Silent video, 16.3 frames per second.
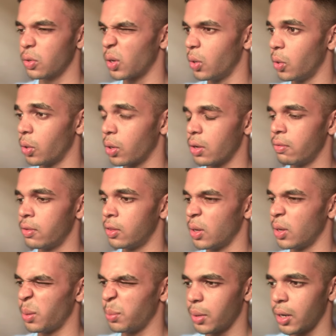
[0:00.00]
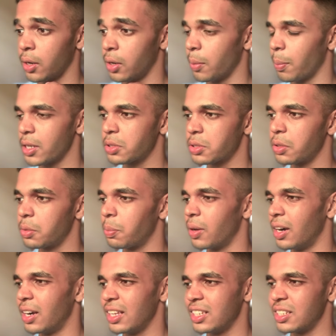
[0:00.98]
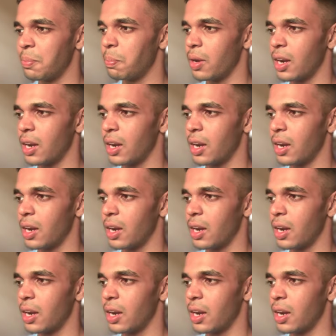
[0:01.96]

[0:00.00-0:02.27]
log in with your email and your password. Pretty simple and